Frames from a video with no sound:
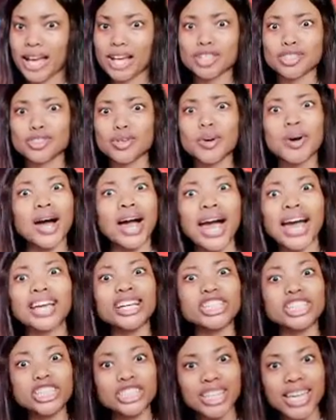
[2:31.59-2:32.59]
So
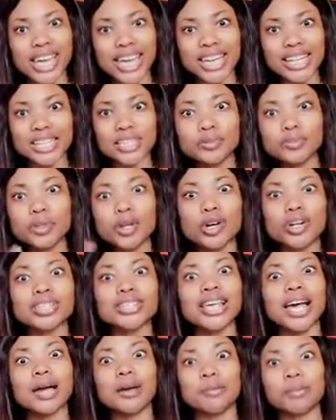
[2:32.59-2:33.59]
I shared
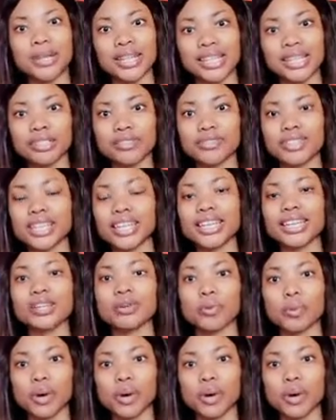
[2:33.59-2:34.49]
because I believed in